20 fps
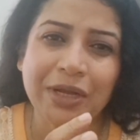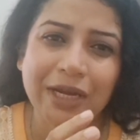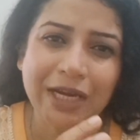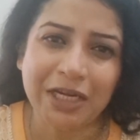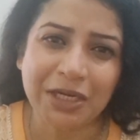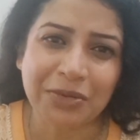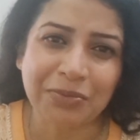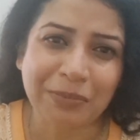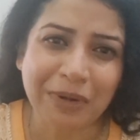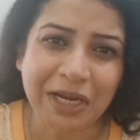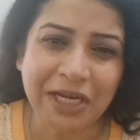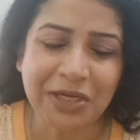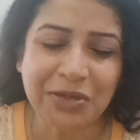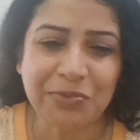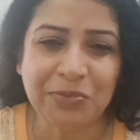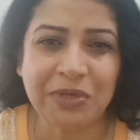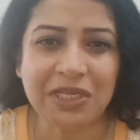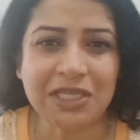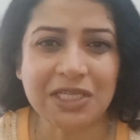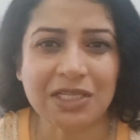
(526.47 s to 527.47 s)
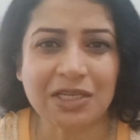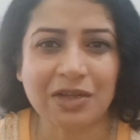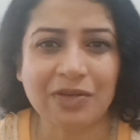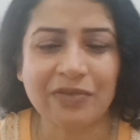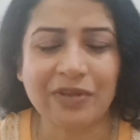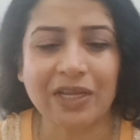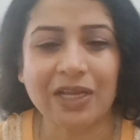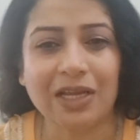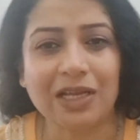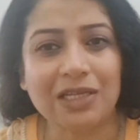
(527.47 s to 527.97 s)
it might be
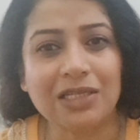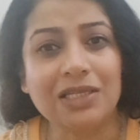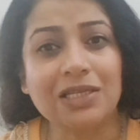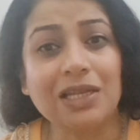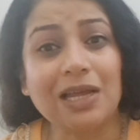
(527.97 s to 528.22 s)
serving us